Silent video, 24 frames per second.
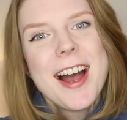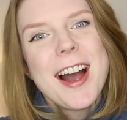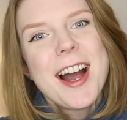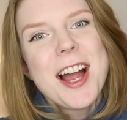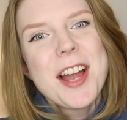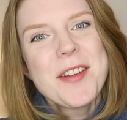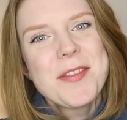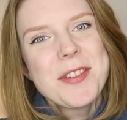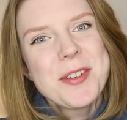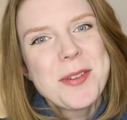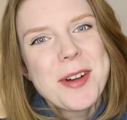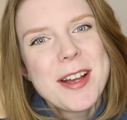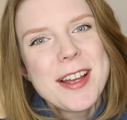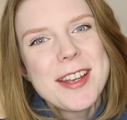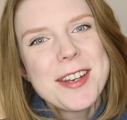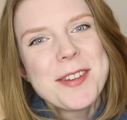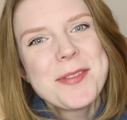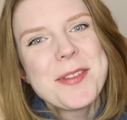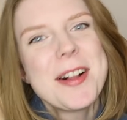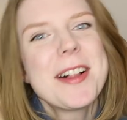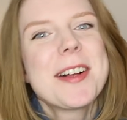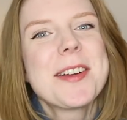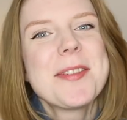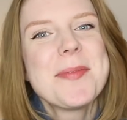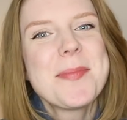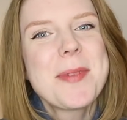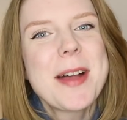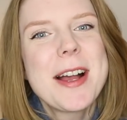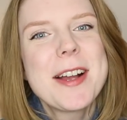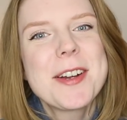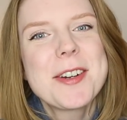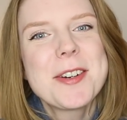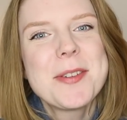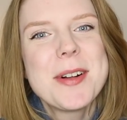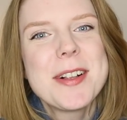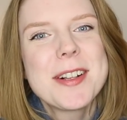Hi everyone, welcome
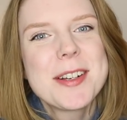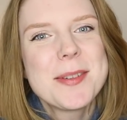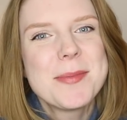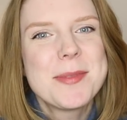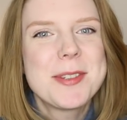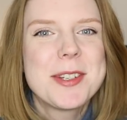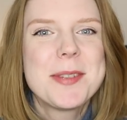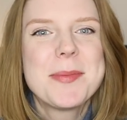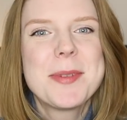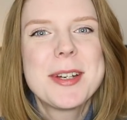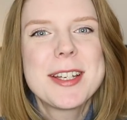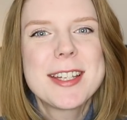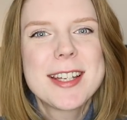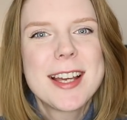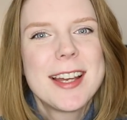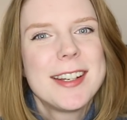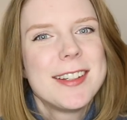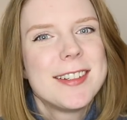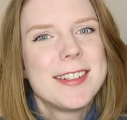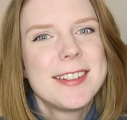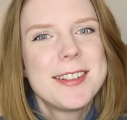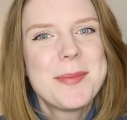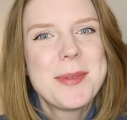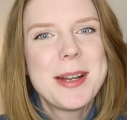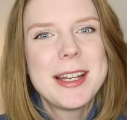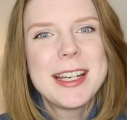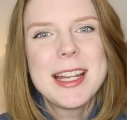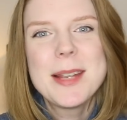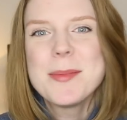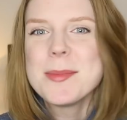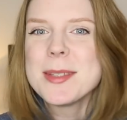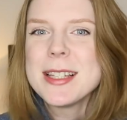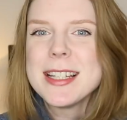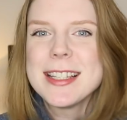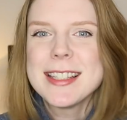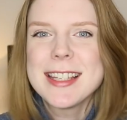back or welcome to my channel. My
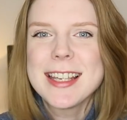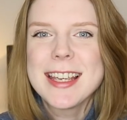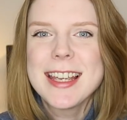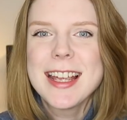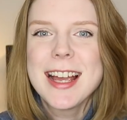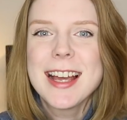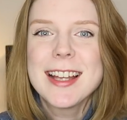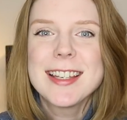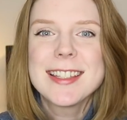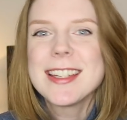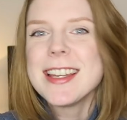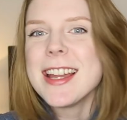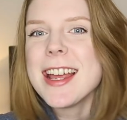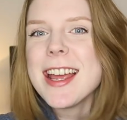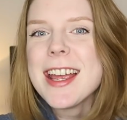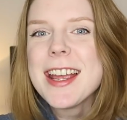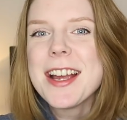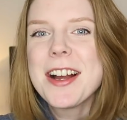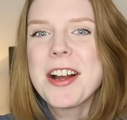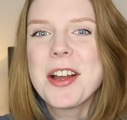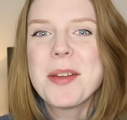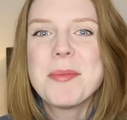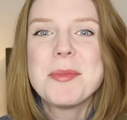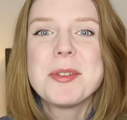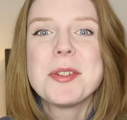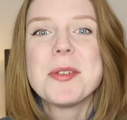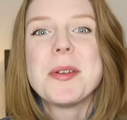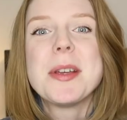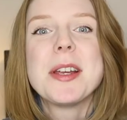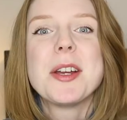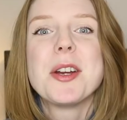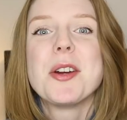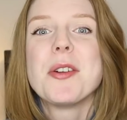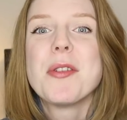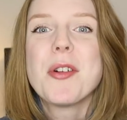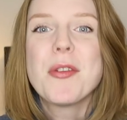name's Lizzie and today I'm
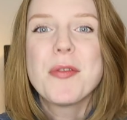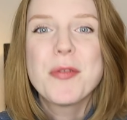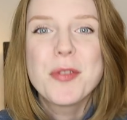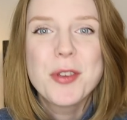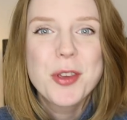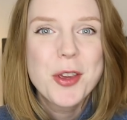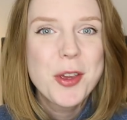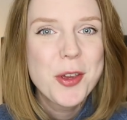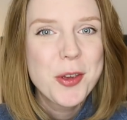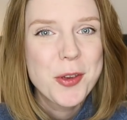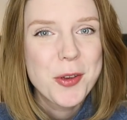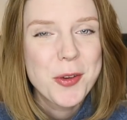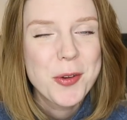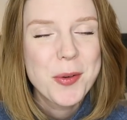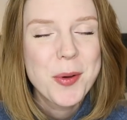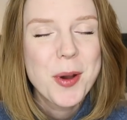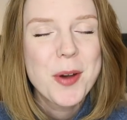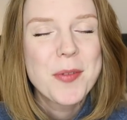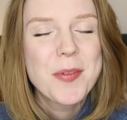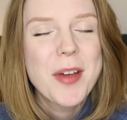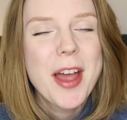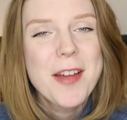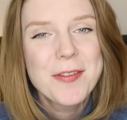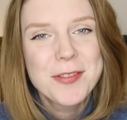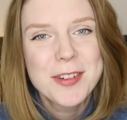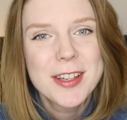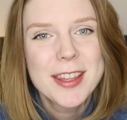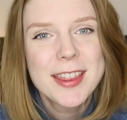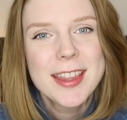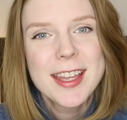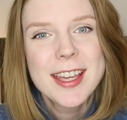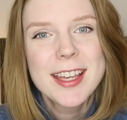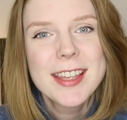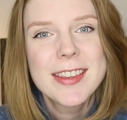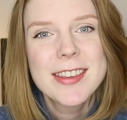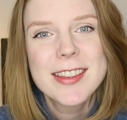doing a review of
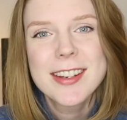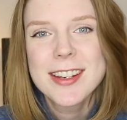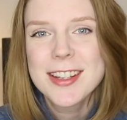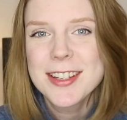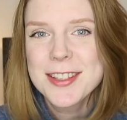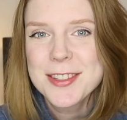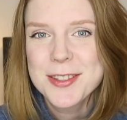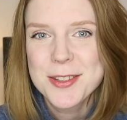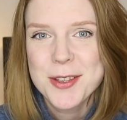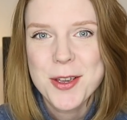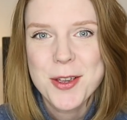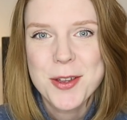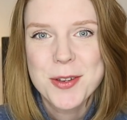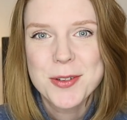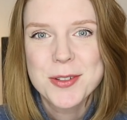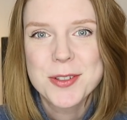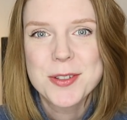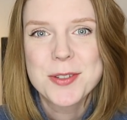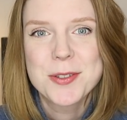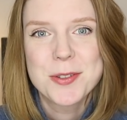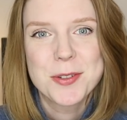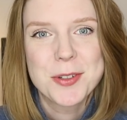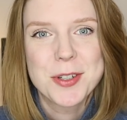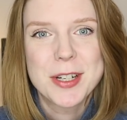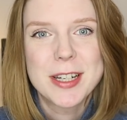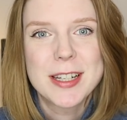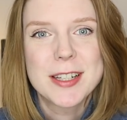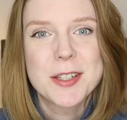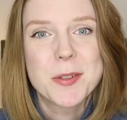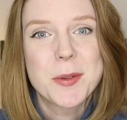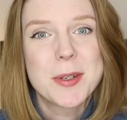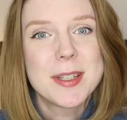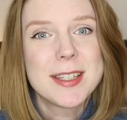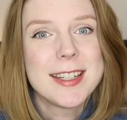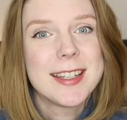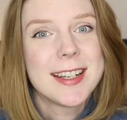everything that I sewed during
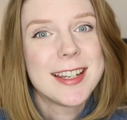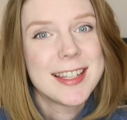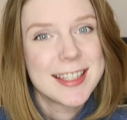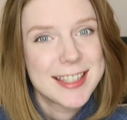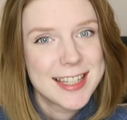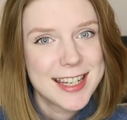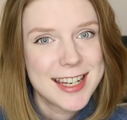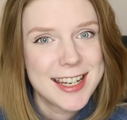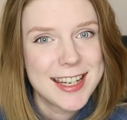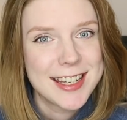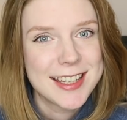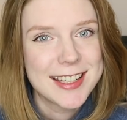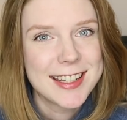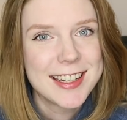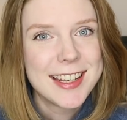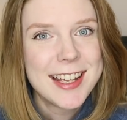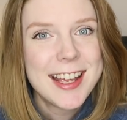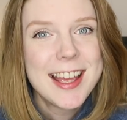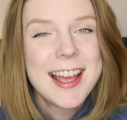2019.